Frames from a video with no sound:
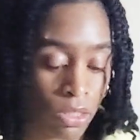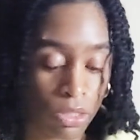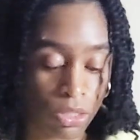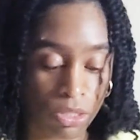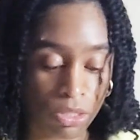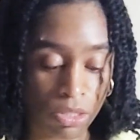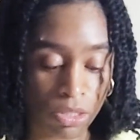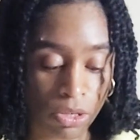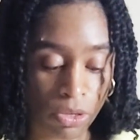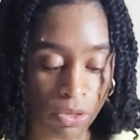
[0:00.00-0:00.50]

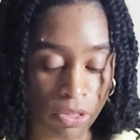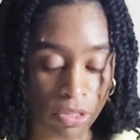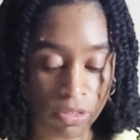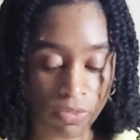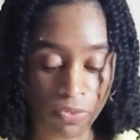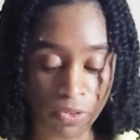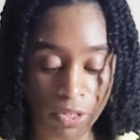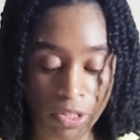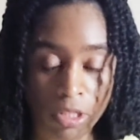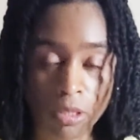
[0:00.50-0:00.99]
So this
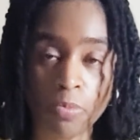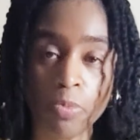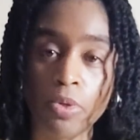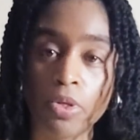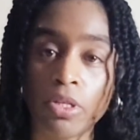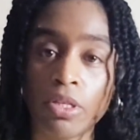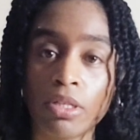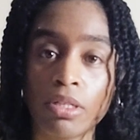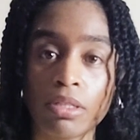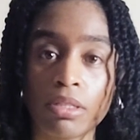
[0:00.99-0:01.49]
first
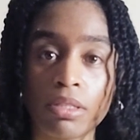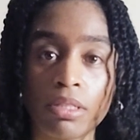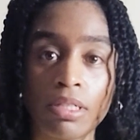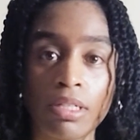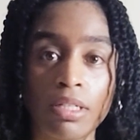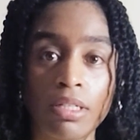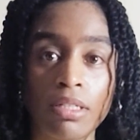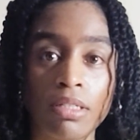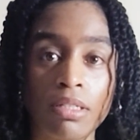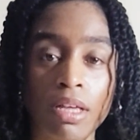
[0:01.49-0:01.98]
book
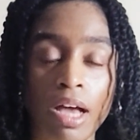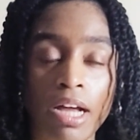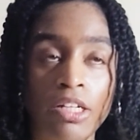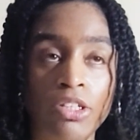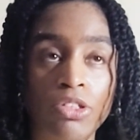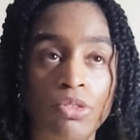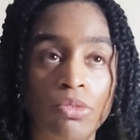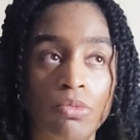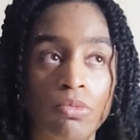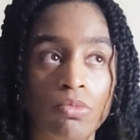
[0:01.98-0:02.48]
I
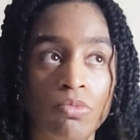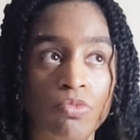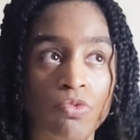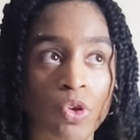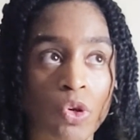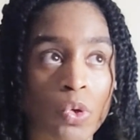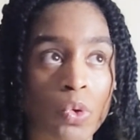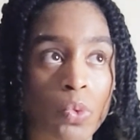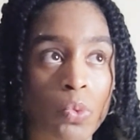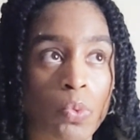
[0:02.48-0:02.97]

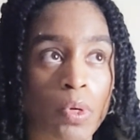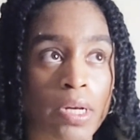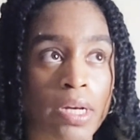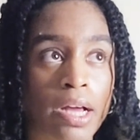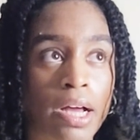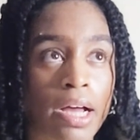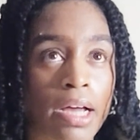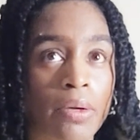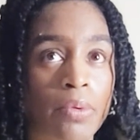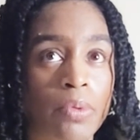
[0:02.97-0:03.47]
wrote when
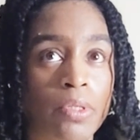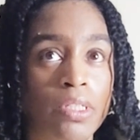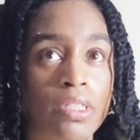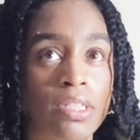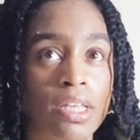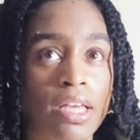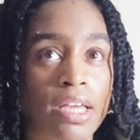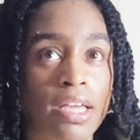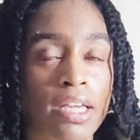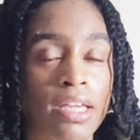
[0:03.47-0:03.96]
I was
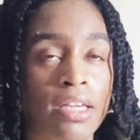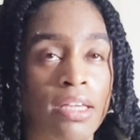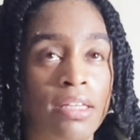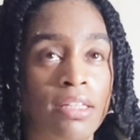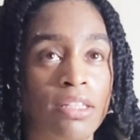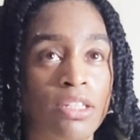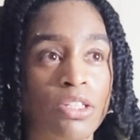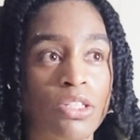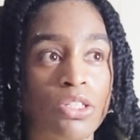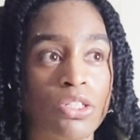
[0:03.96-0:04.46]

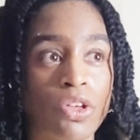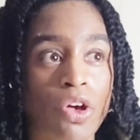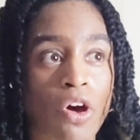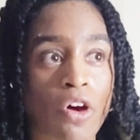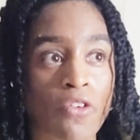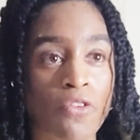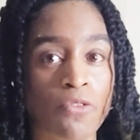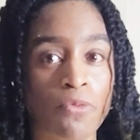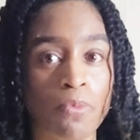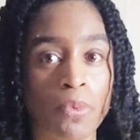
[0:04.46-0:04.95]
a
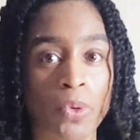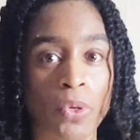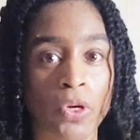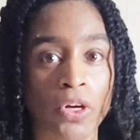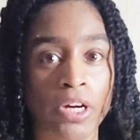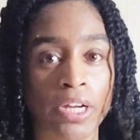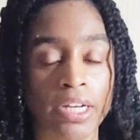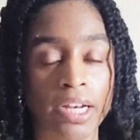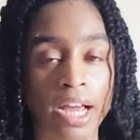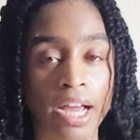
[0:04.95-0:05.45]

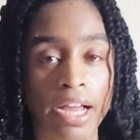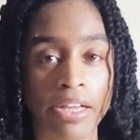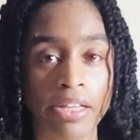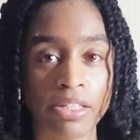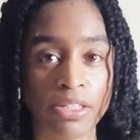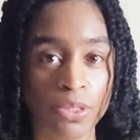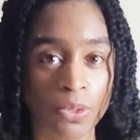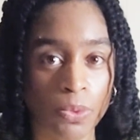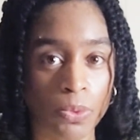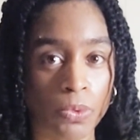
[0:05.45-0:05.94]
sophomore in high
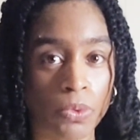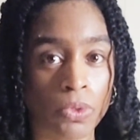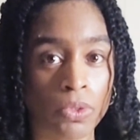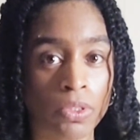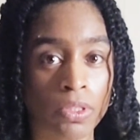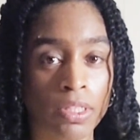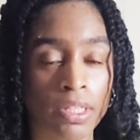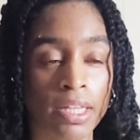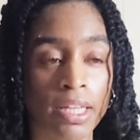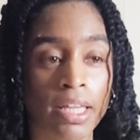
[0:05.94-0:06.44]
school,
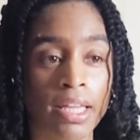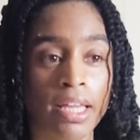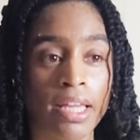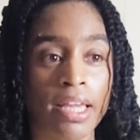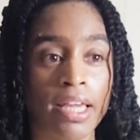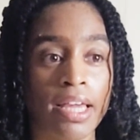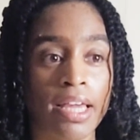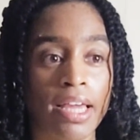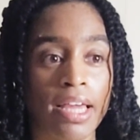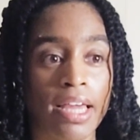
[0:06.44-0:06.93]

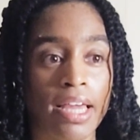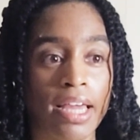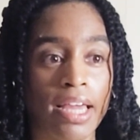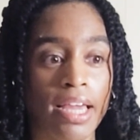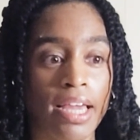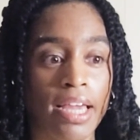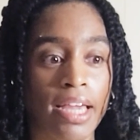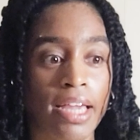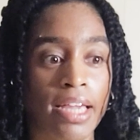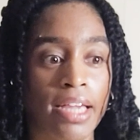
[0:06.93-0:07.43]

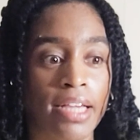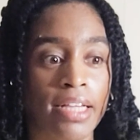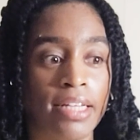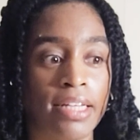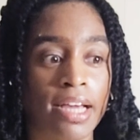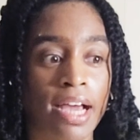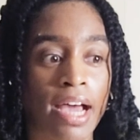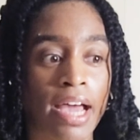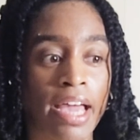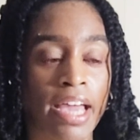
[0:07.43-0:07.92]

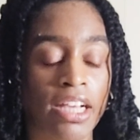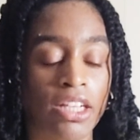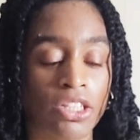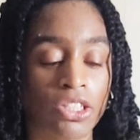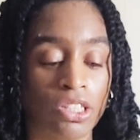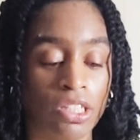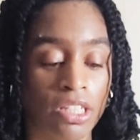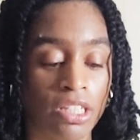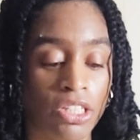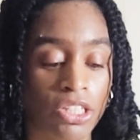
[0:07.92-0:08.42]
and I
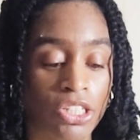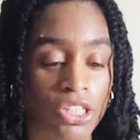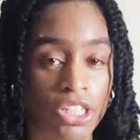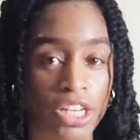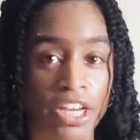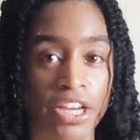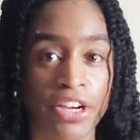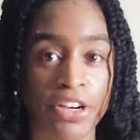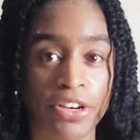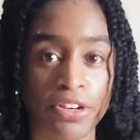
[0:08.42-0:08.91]
actually
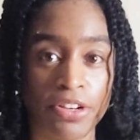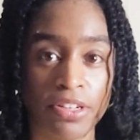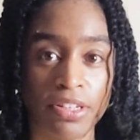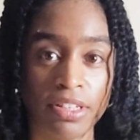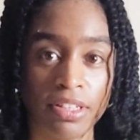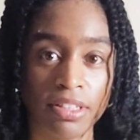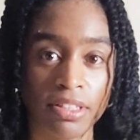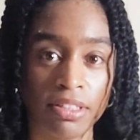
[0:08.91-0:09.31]
shared